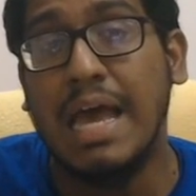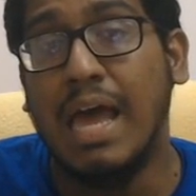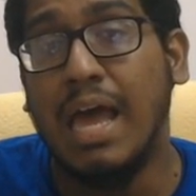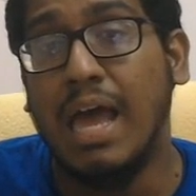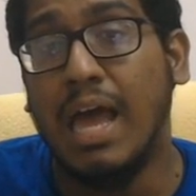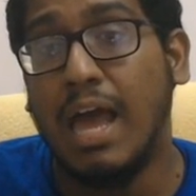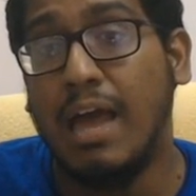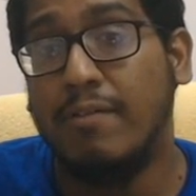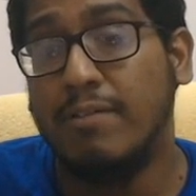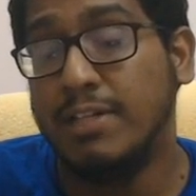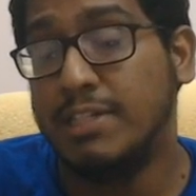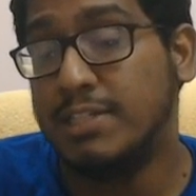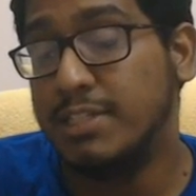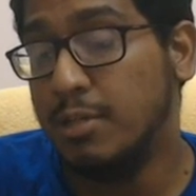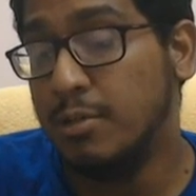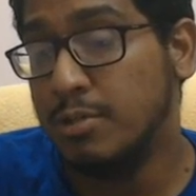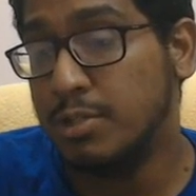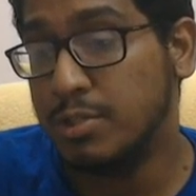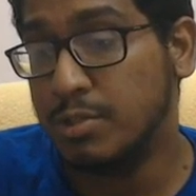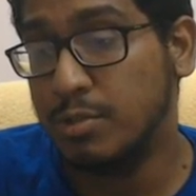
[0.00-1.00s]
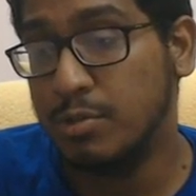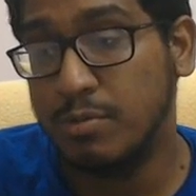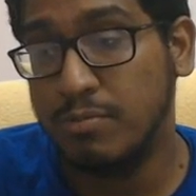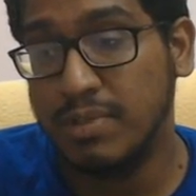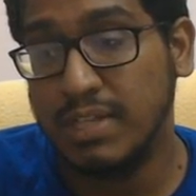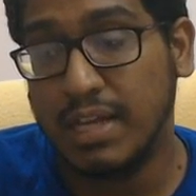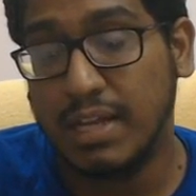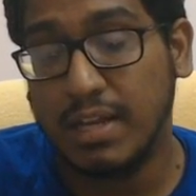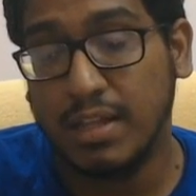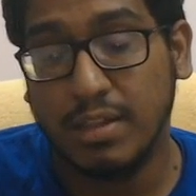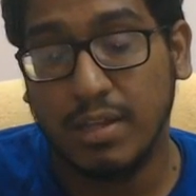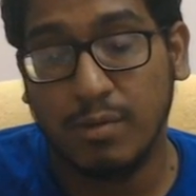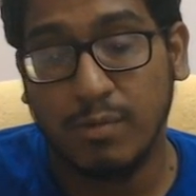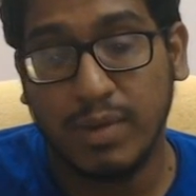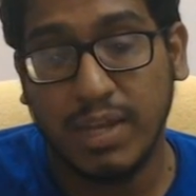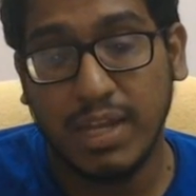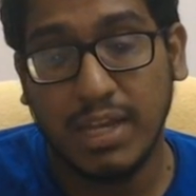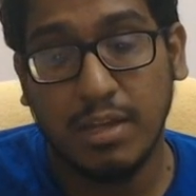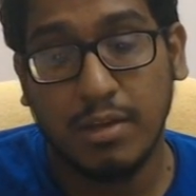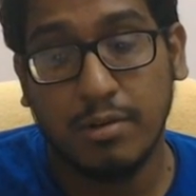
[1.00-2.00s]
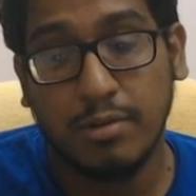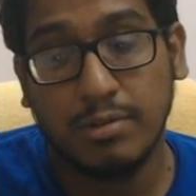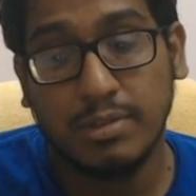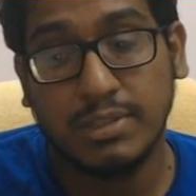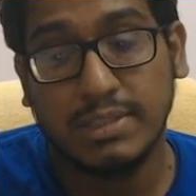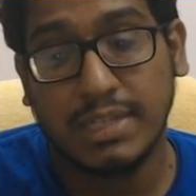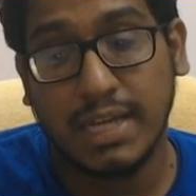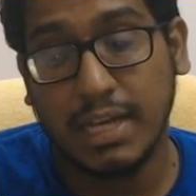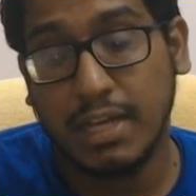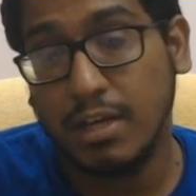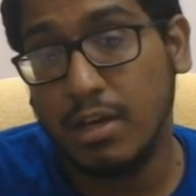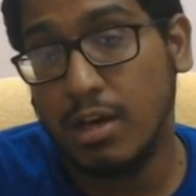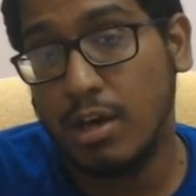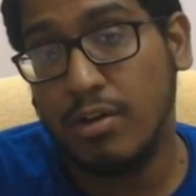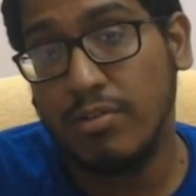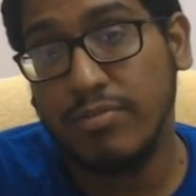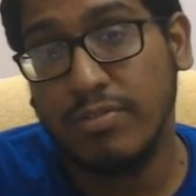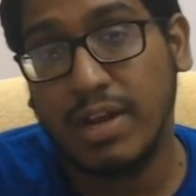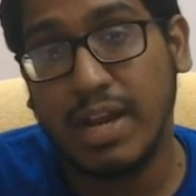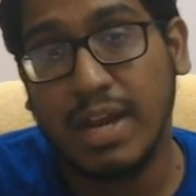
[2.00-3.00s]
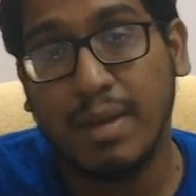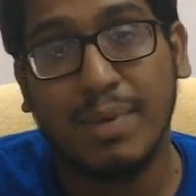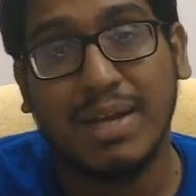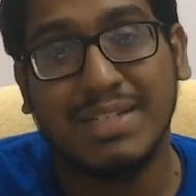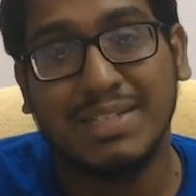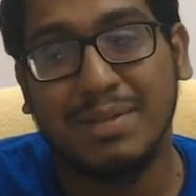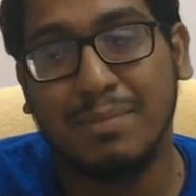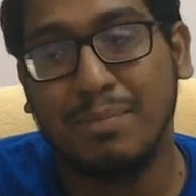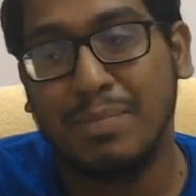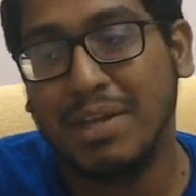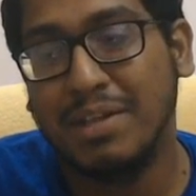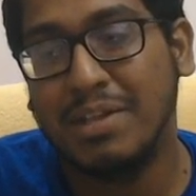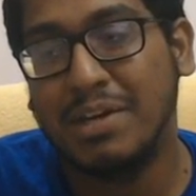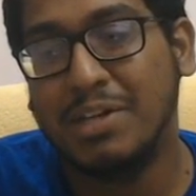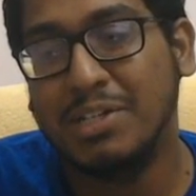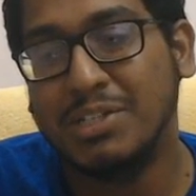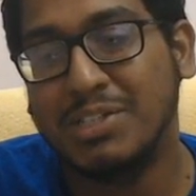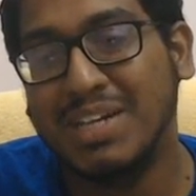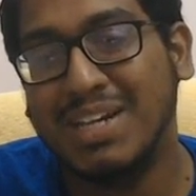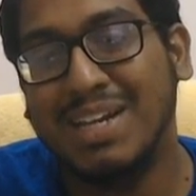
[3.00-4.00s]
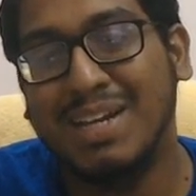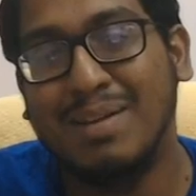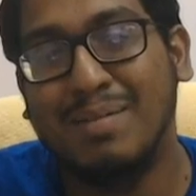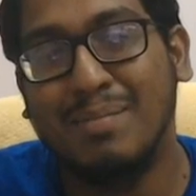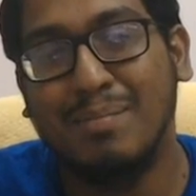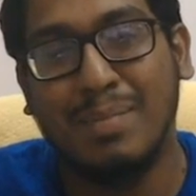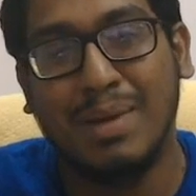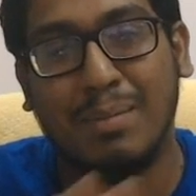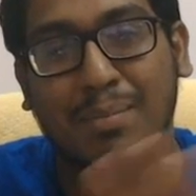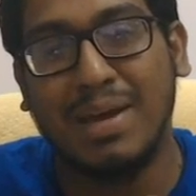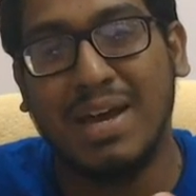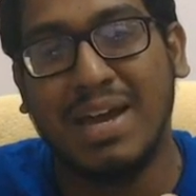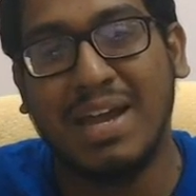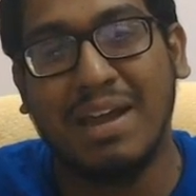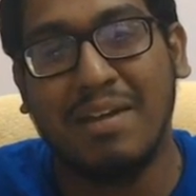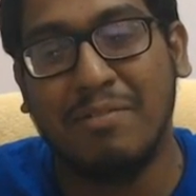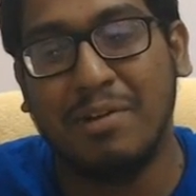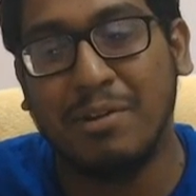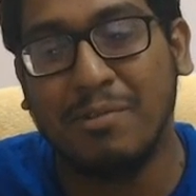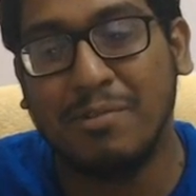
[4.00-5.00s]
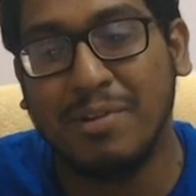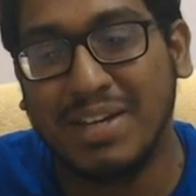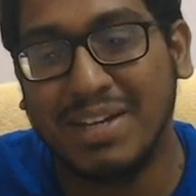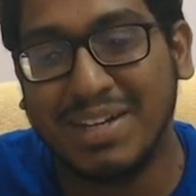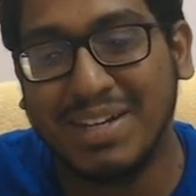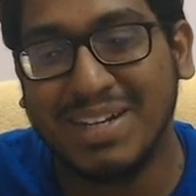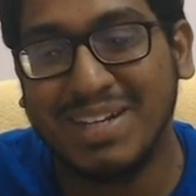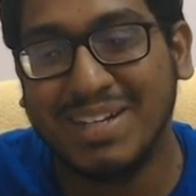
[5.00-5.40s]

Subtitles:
I will see you soon with another video. Signing off, Grandmaster Priyadharshan. Bye bye, everyone.